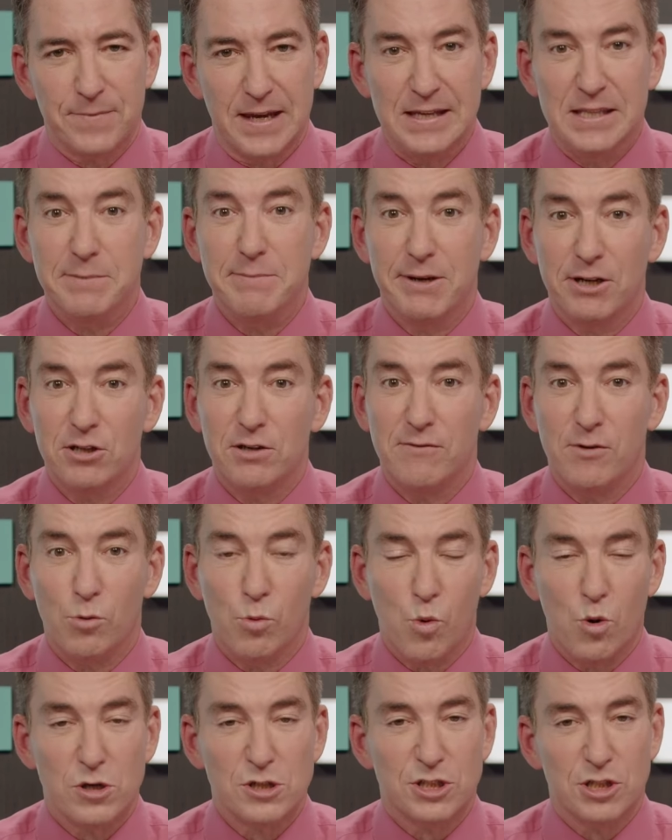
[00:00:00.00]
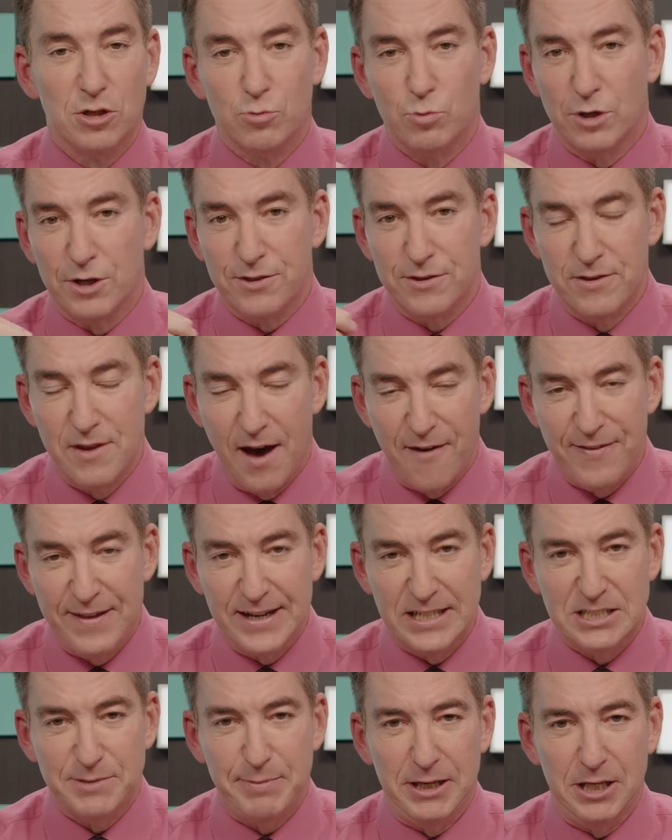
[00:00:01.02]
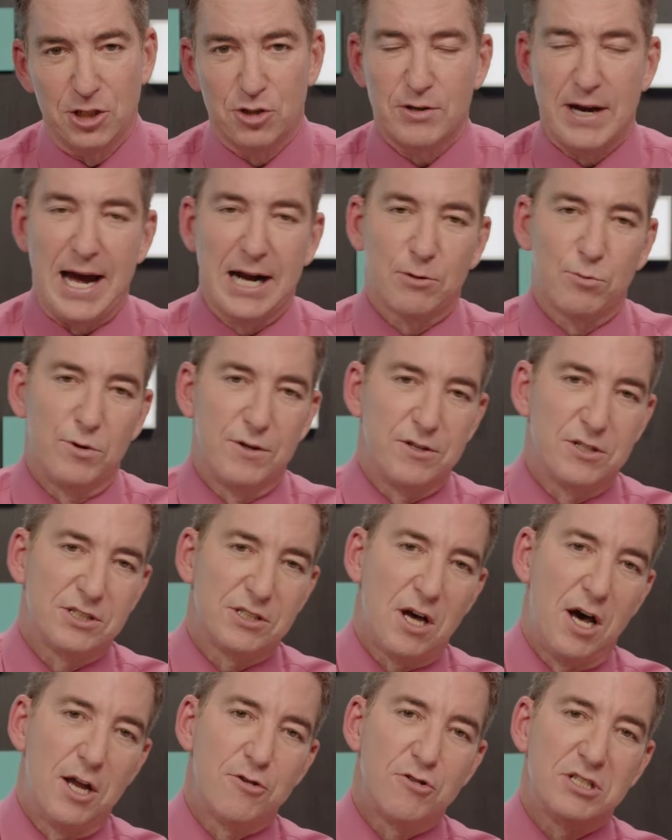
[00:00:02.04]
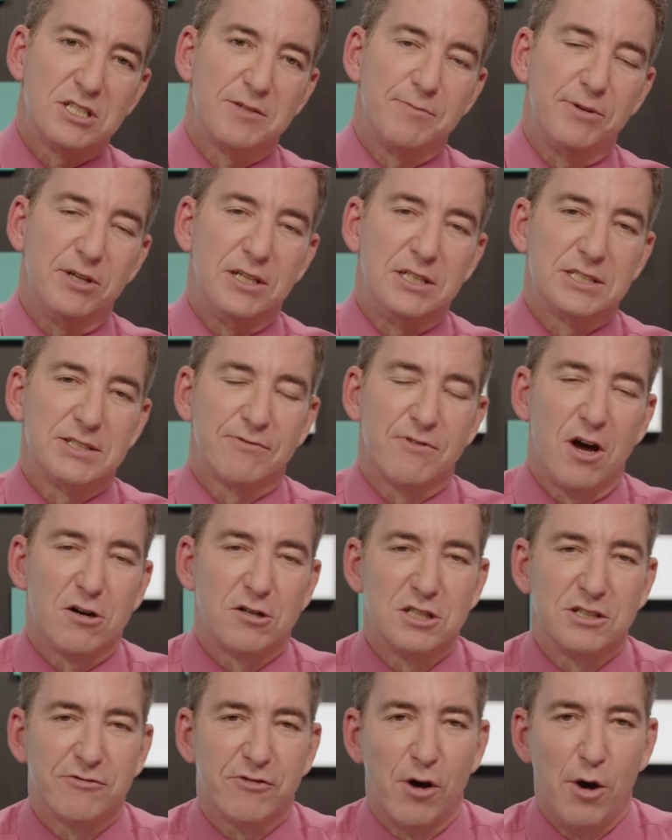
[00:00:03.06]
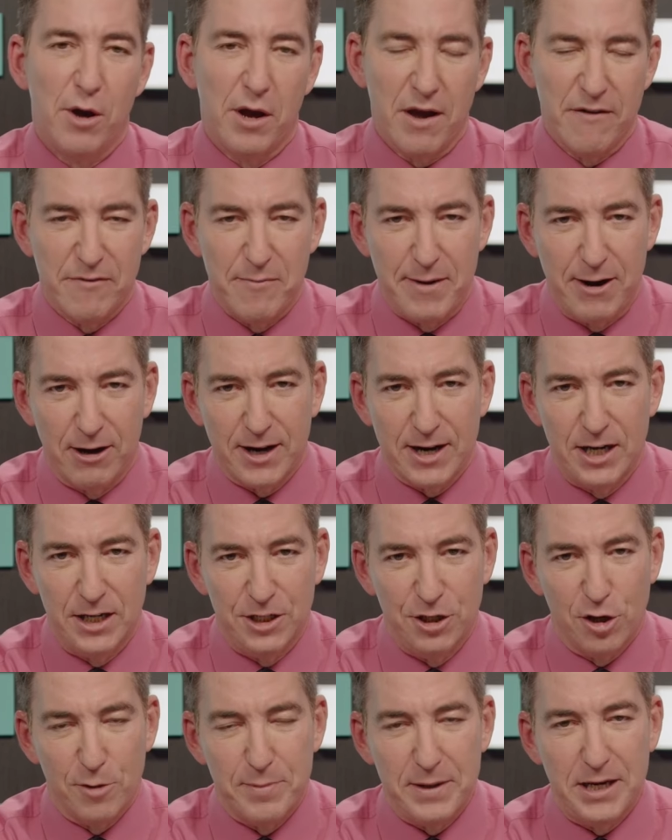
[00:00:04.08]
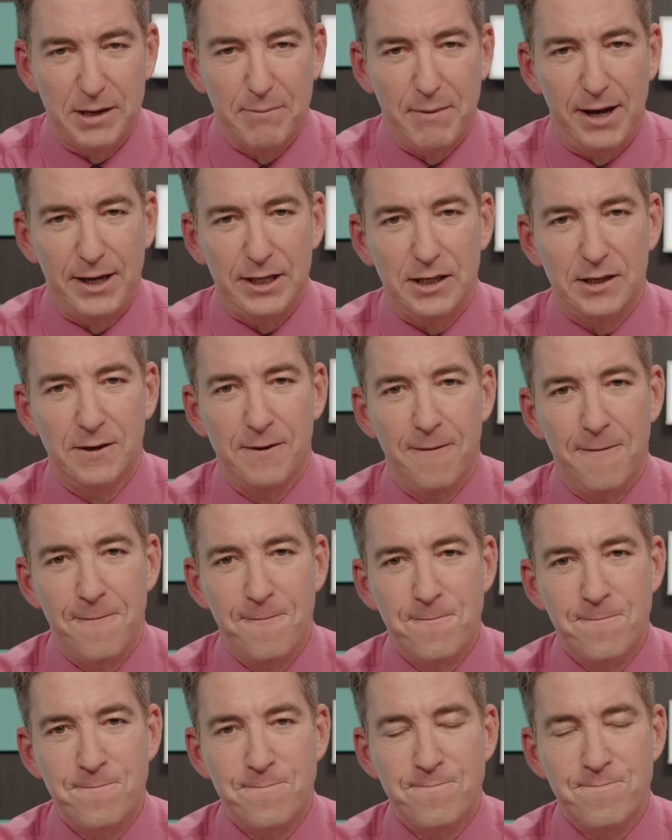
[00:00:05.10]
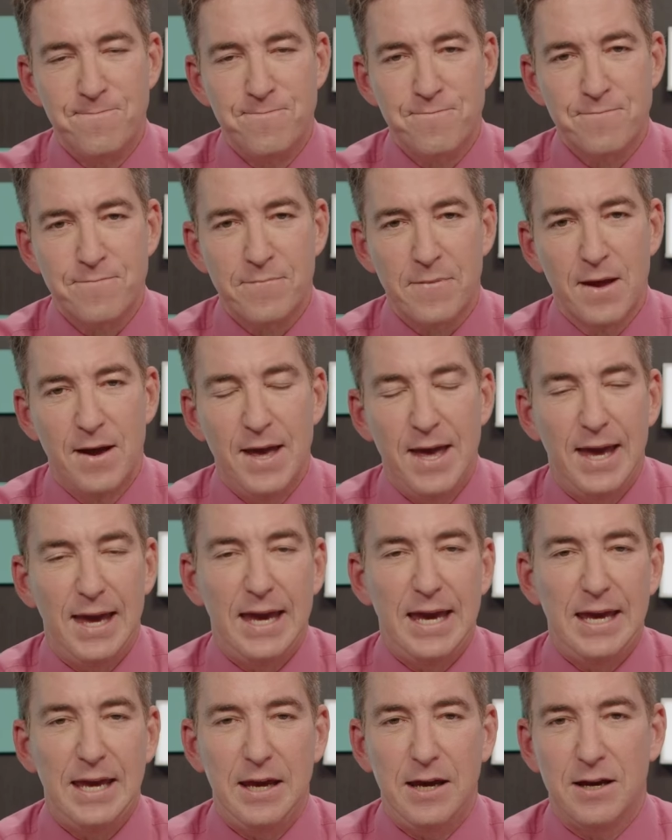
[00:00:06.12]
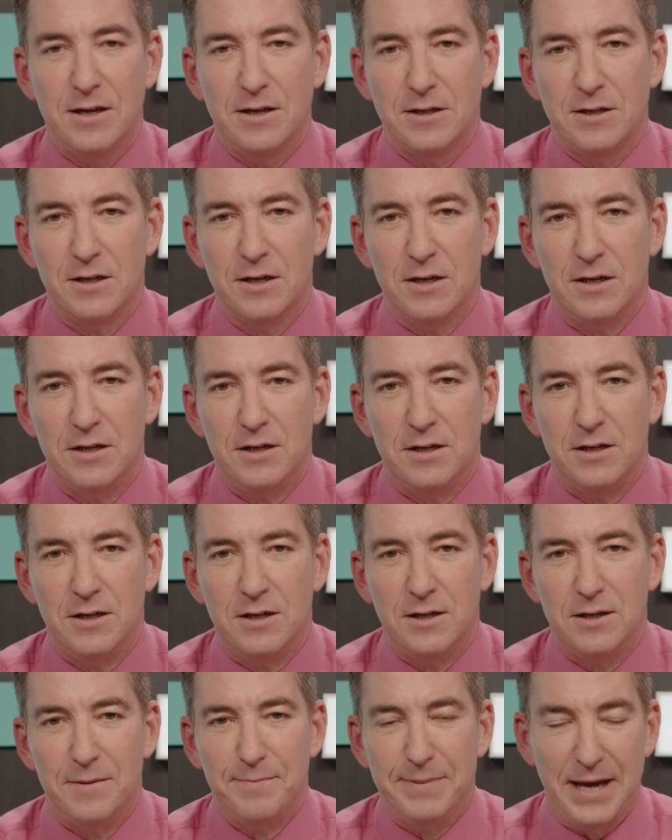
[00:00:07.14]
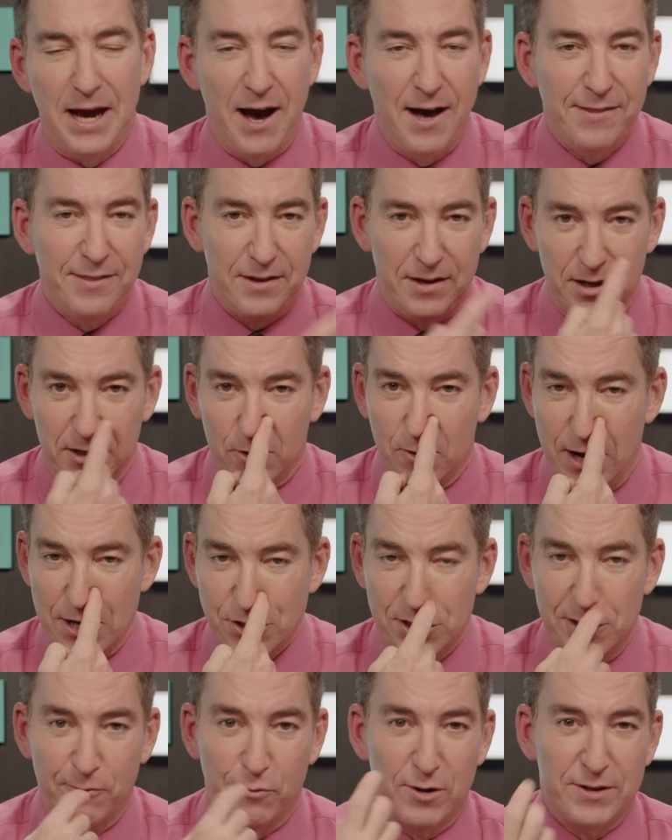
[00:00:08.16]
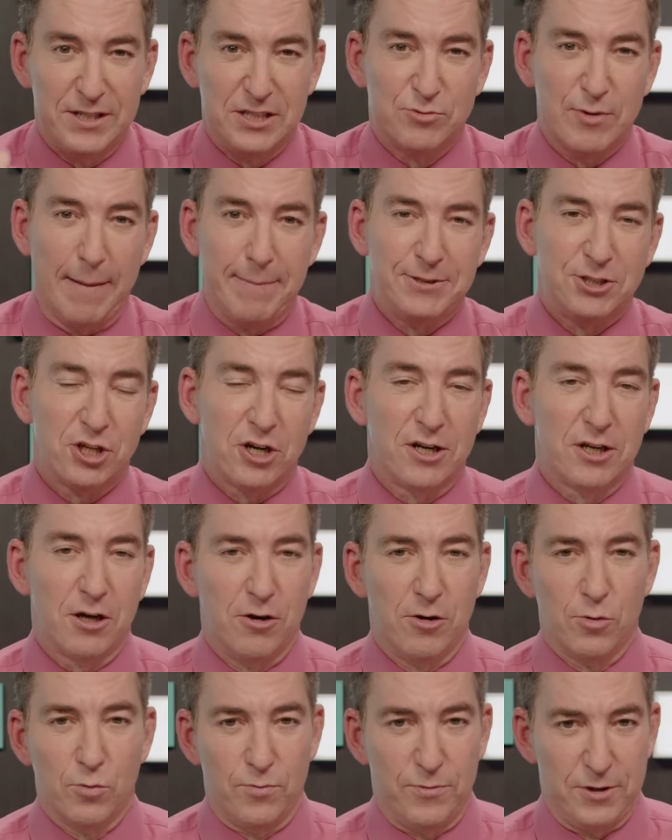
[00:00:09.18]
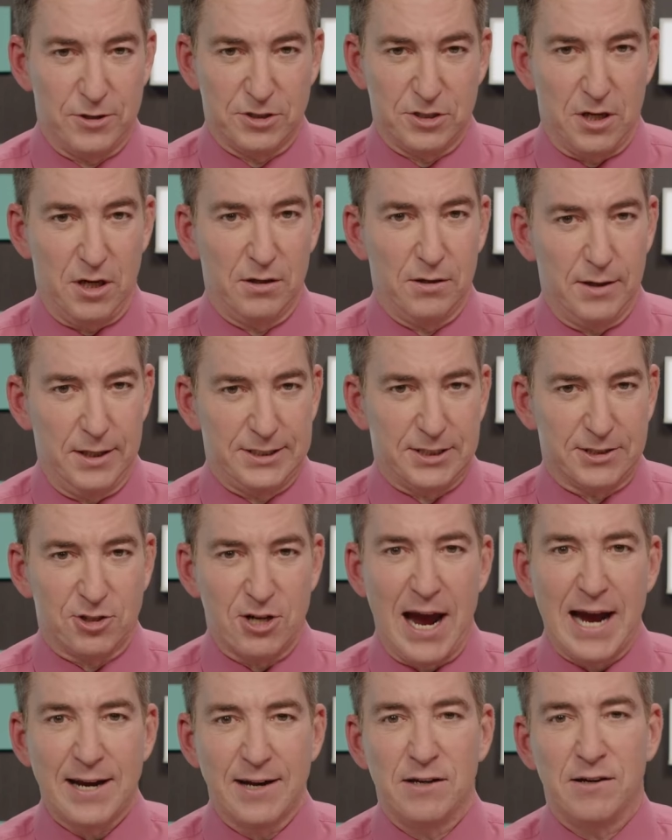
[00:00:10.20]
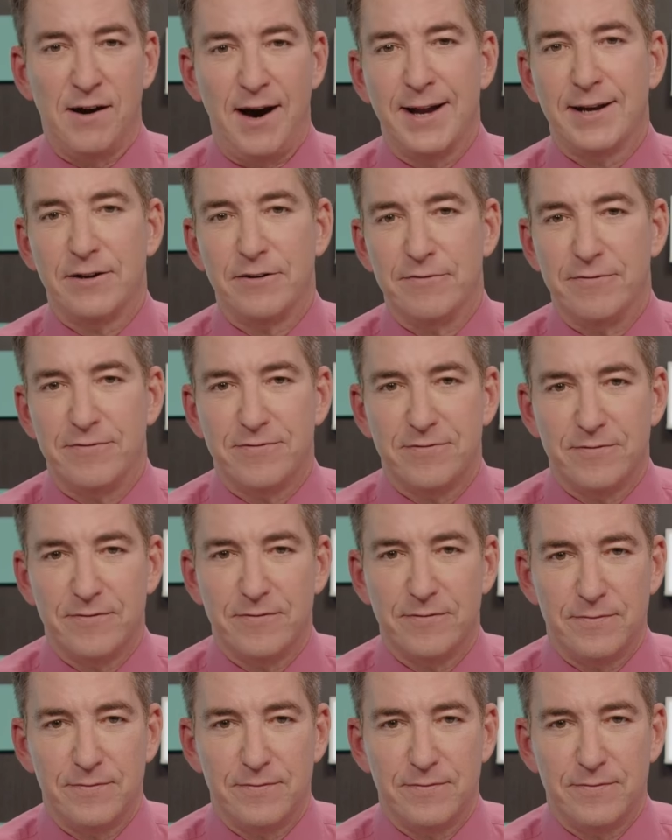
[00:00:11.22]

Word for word: in the middle of a war zone where nothing is being tracked, where there's hundreds of billions of dollars flowing of American and European money. And beyond the question of where these weapons are going to go, there's, it's attracting a lot of